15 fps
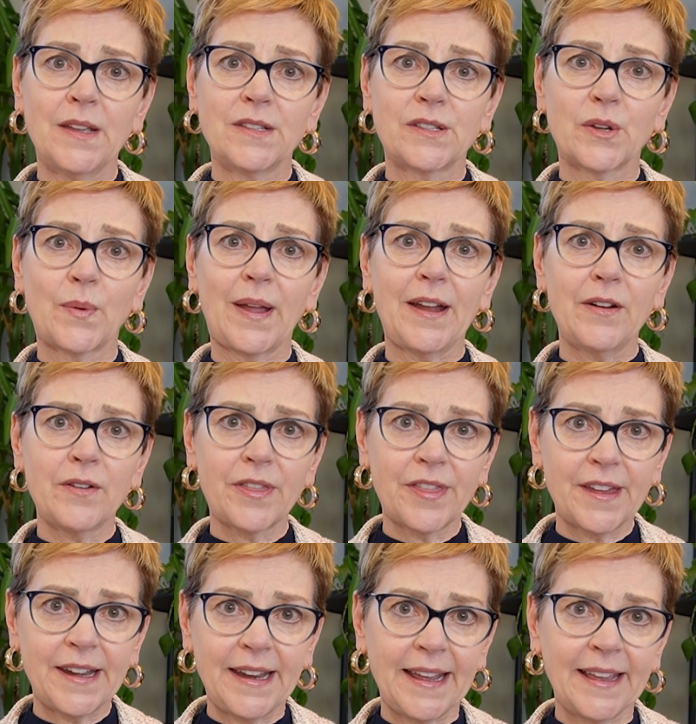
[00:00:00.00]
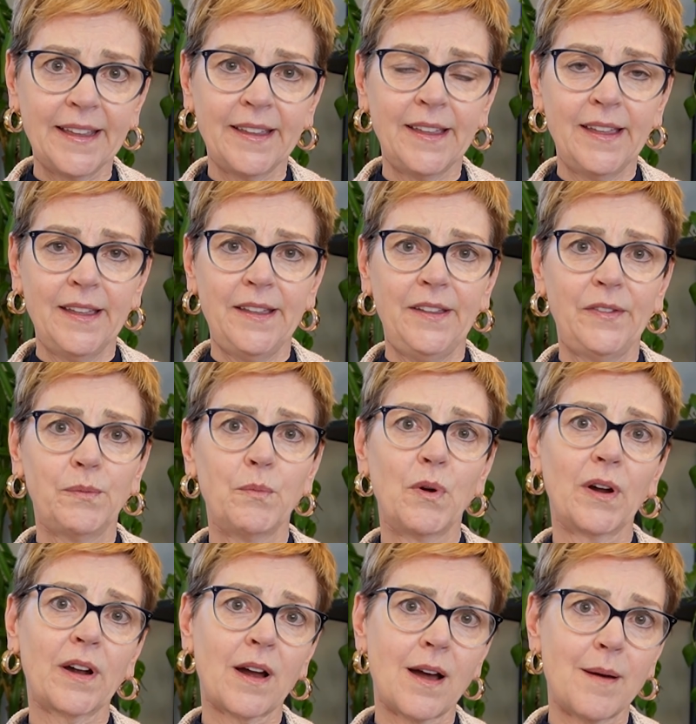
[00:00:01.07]
So hair thinning is
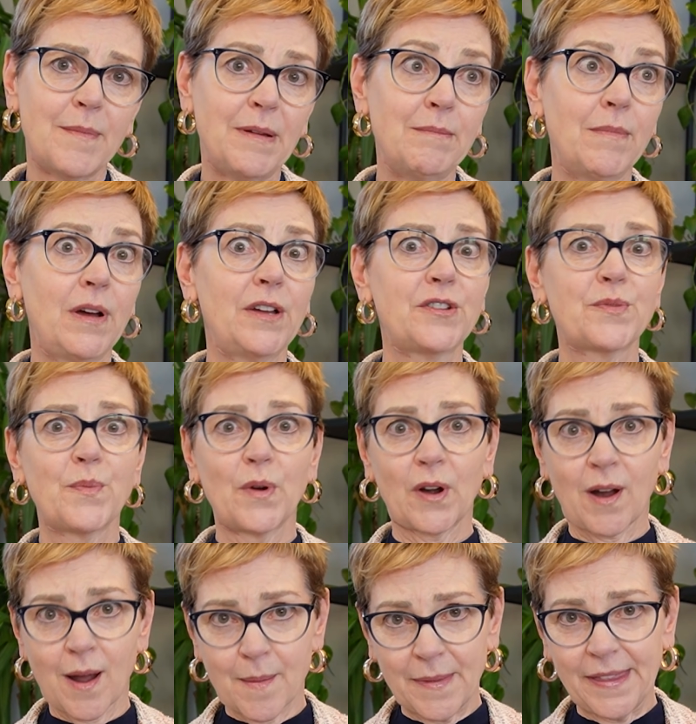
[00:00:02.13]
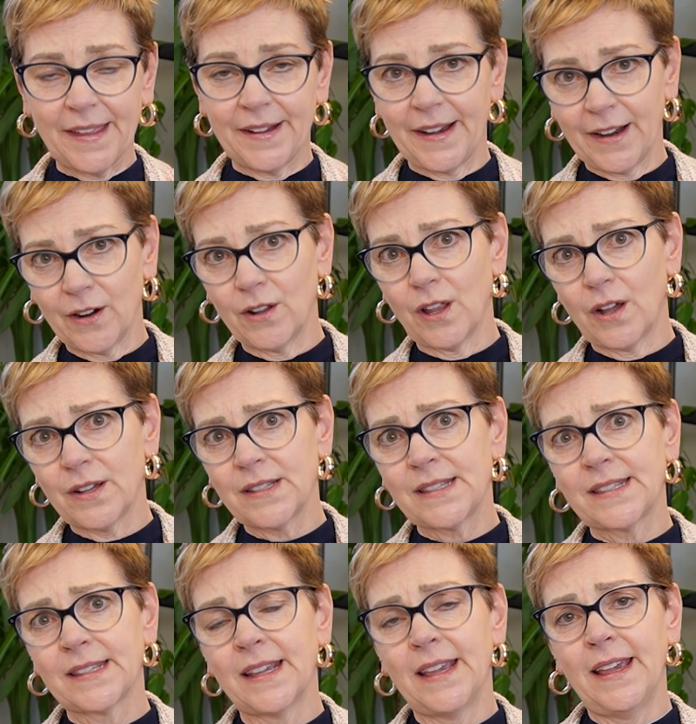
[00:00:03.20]
more common, much more common than hair
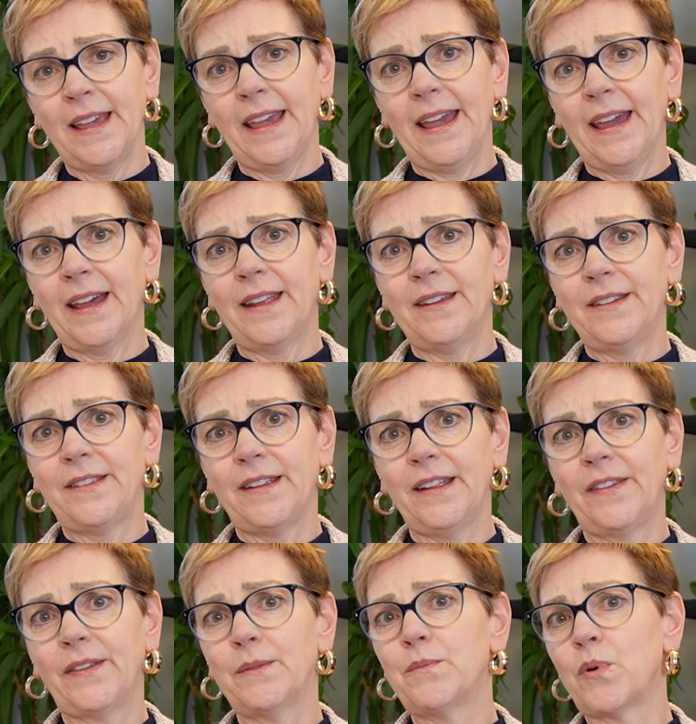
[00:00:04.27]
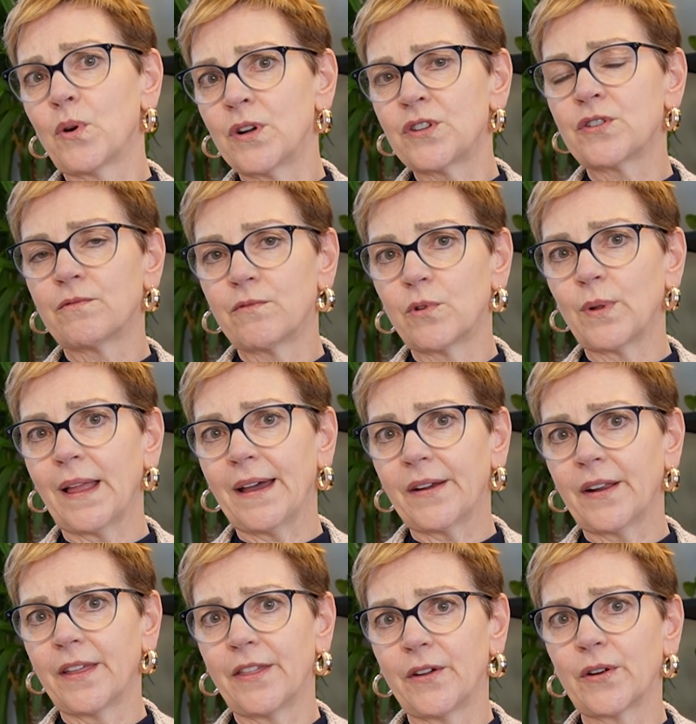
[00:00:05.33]
loss, and it's important to rule
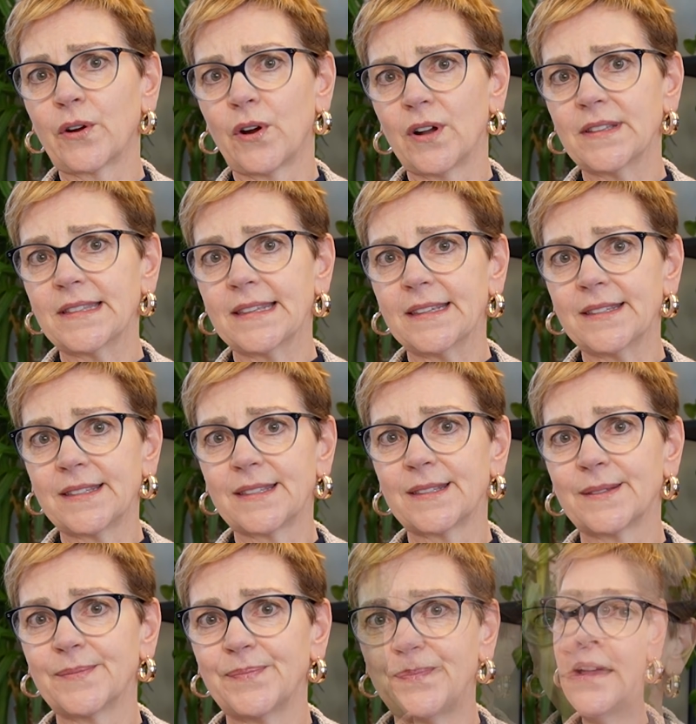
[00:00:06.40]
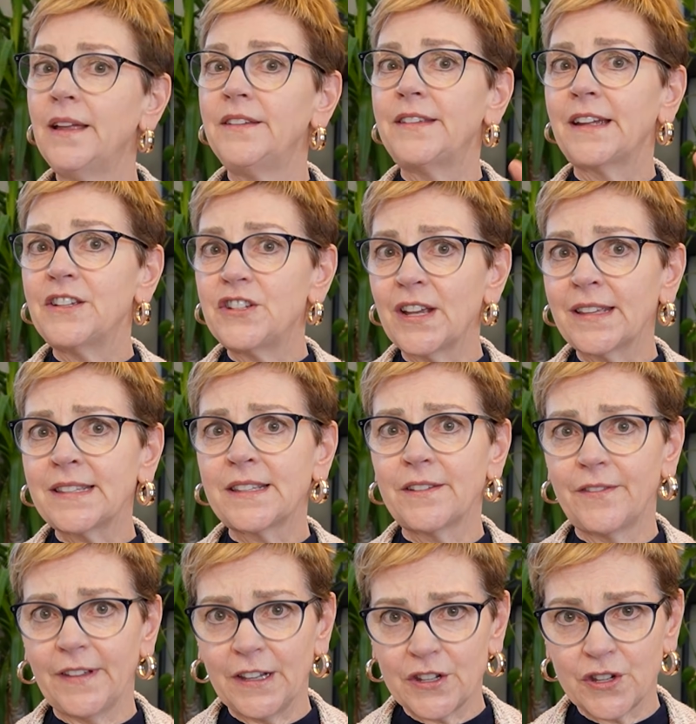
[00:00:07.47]
out other causes
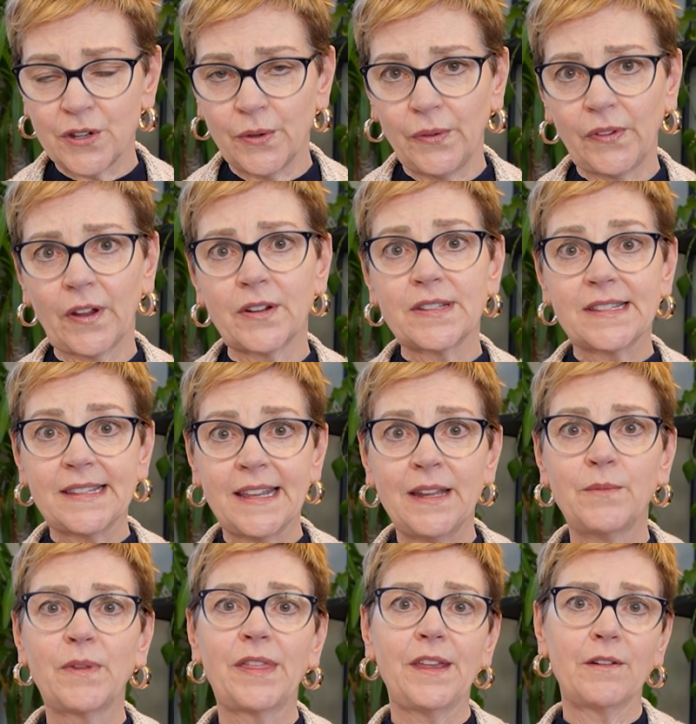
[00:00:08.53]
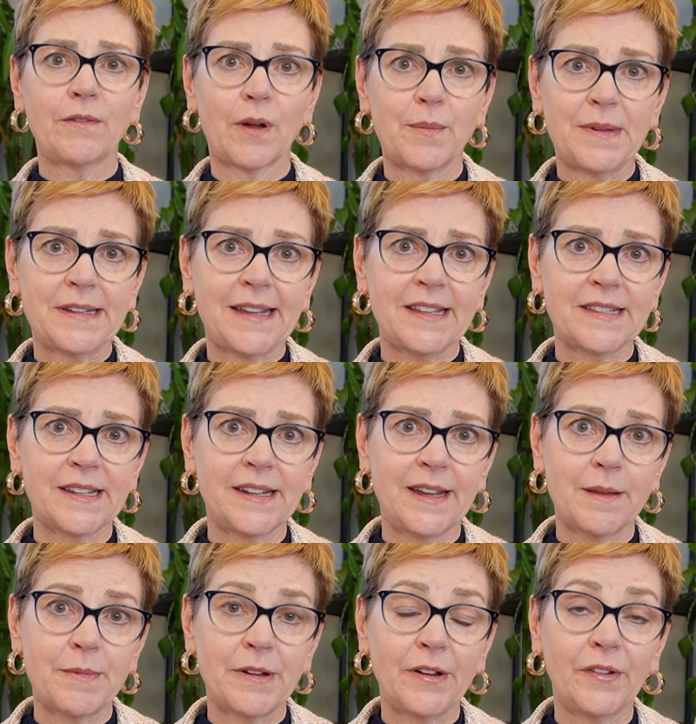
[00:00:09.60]
digestive issues are seen with the aromatase
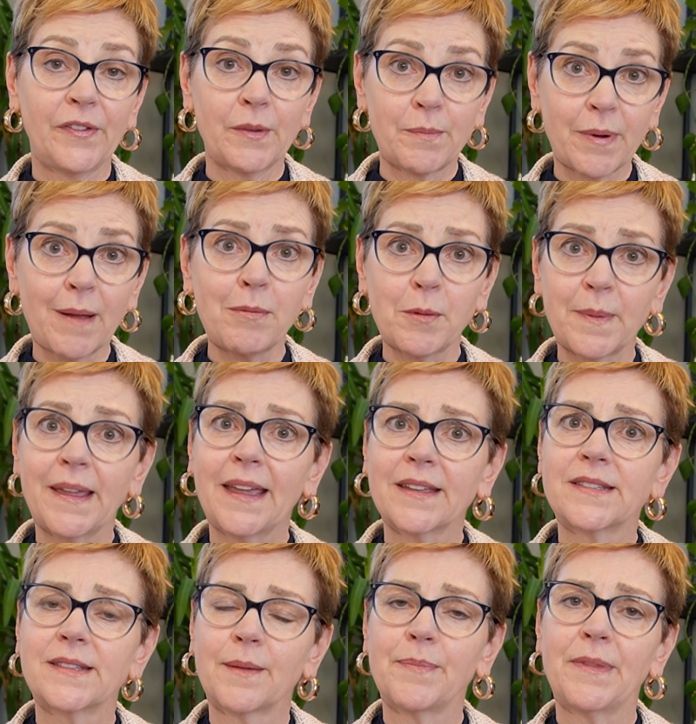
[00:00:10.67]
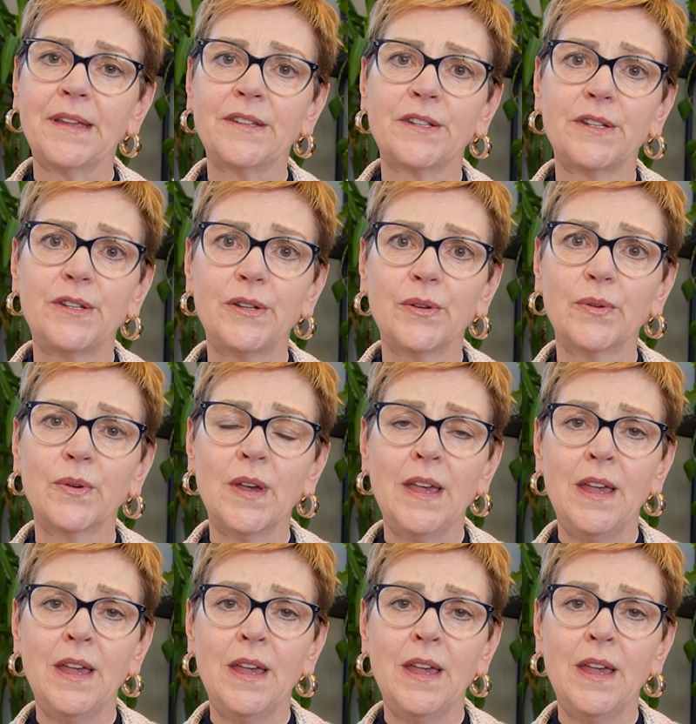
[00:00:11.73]
inhibitors, it probably has something to do